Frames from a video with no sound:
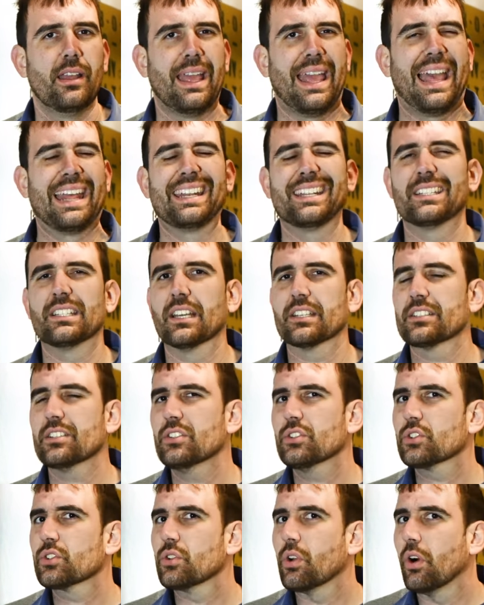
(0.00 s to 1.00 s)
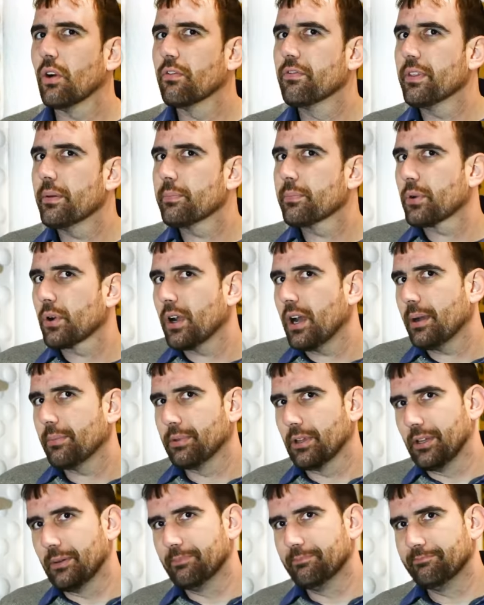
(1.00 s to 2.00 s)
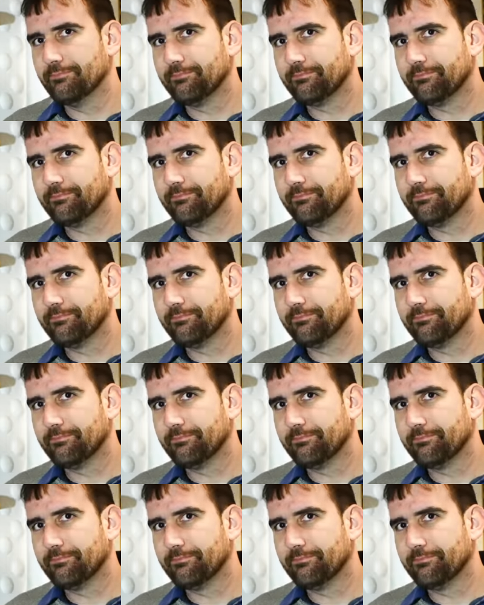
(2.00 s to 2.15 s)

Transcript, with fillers: and it doesn't solve the problem.